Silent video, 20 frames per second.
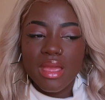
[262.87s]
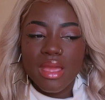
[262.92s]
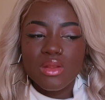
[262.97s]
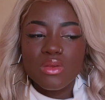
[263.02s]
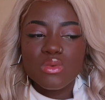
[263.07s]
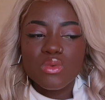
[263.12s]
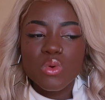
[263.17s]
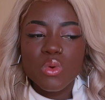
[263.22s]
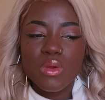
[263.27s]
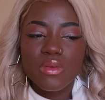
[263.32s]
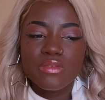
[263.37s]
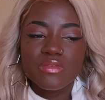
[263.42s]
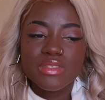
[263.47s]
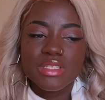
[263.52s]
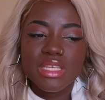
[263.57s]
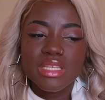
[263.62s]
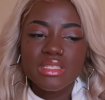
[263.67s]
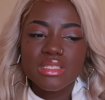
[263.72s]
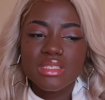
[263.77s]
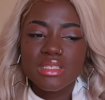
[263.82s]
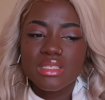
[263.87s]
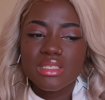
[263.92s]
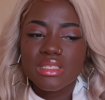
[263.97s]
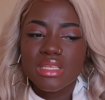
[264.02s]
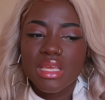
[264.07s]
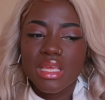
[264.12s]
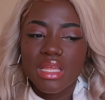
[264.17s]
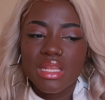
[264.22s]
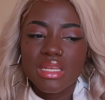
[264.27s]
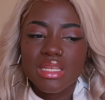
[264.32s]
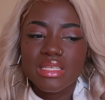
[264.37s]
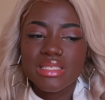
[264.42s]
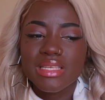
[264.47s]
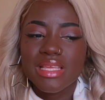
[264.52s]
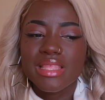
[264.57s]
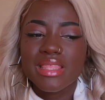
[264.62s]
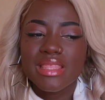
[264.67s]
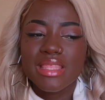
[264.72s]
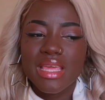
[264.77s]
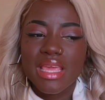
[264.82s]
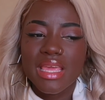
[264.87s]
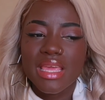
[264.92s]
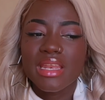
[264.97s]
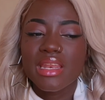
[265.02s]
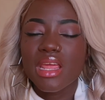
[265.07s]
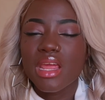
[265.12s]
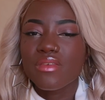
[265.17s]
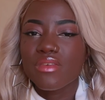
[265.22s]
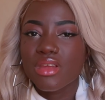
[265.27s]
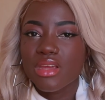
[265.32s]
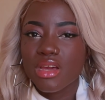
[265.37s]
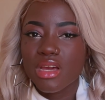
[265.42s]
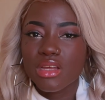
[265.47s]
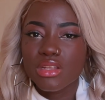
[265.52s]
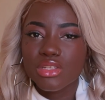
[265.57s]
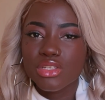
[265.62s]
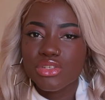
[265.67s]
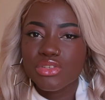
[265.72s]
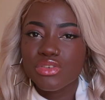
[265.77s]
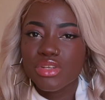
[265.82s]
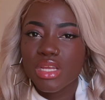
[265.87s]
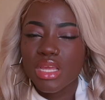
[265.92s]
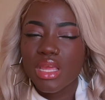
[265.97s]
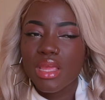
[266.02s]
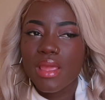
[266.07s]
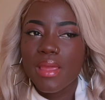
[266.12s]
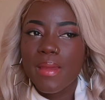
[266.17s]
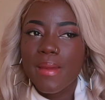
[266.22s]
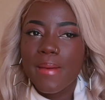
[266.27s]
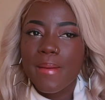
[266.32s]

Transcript: I don't know if skin to skin is a thing in every country,